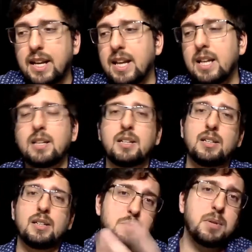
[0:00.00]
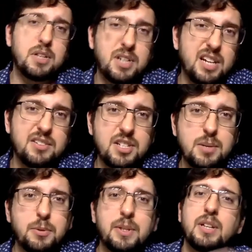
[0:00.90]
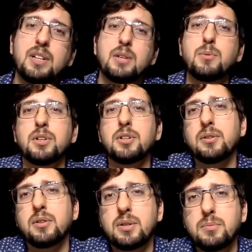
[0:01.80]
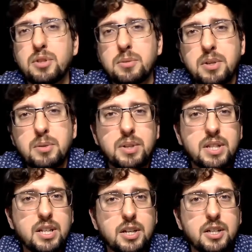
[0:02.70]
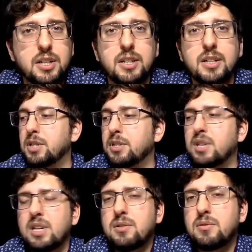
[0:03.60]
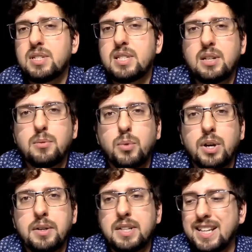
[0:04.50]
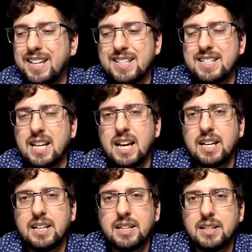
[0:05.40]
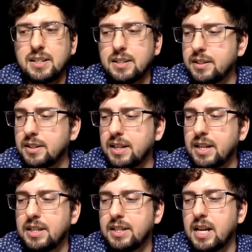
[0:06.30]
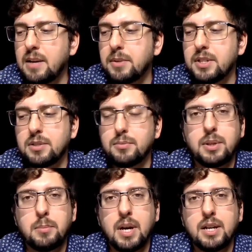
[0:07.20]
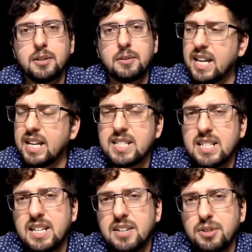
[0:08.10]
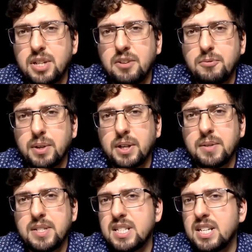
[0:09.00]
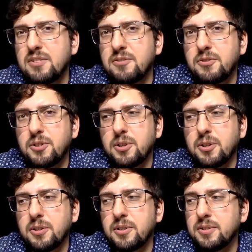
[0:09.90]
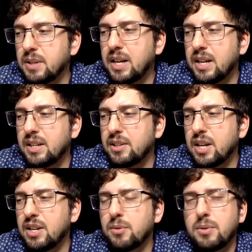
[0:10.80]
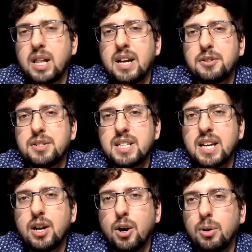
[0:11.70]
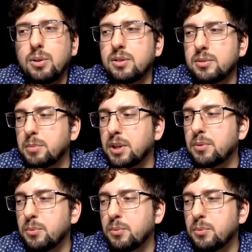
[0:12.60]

And the smell are kind of summery. In winter, it wouldn't be really good, but it can still wear it inside anytime, doesn't really matter. And as an everyday fragrance, if you're like, I don't like to say old, but